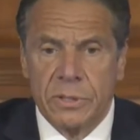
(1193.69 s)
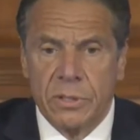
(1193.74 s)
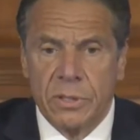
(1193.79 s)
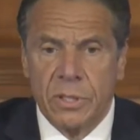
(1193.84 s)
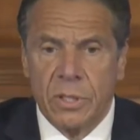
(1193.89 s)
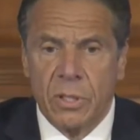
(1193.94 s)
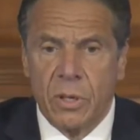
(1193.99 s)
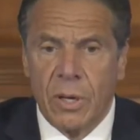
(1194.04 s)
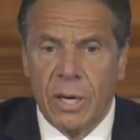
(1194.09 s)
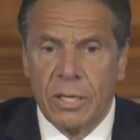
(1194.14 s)
You
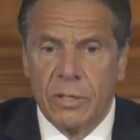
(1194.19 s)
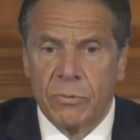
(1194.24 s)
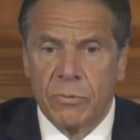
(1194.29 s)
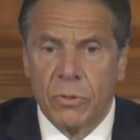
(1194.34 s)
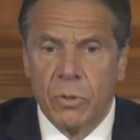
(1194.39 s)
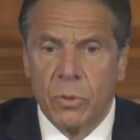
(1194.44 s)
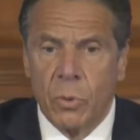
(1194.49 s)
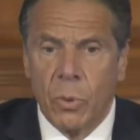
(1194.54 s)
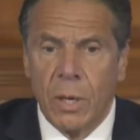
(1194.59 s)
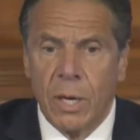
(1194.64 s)
know, I
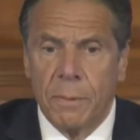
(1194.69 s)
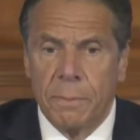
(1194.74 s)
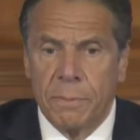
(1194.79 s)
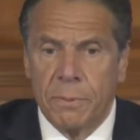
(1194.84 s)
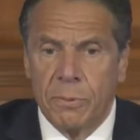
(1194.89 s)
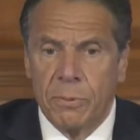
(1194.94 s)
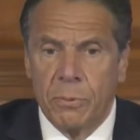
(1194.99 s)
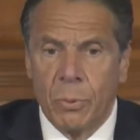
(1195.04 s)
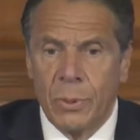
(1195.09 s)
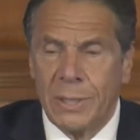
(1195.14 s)
grew
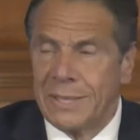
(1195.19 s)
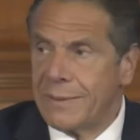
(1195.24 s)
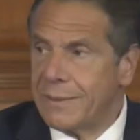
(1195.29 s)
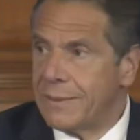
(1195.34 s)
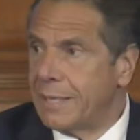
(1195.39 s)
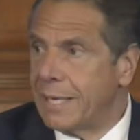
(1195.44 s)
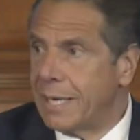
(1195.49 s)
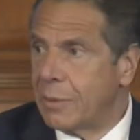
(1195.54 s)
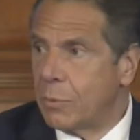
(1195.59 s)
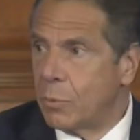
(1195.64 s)
up with
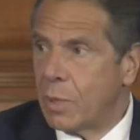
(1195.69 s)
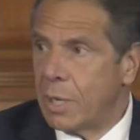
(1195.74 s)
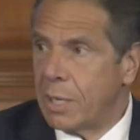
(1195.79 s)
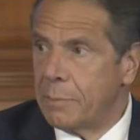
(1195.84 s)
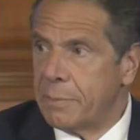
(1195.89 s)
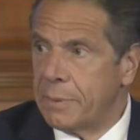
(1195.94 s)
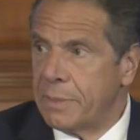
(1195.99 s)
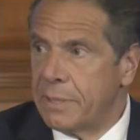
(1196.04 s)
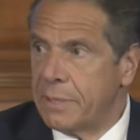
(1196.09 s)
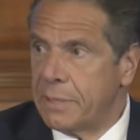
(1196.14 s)
the
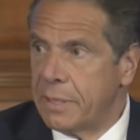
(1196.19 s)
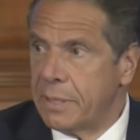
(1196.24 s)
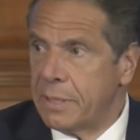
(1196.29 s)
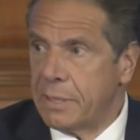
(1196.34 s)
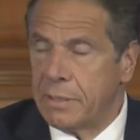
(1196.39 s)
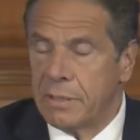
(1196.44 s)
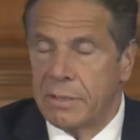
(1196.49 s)
NYPD.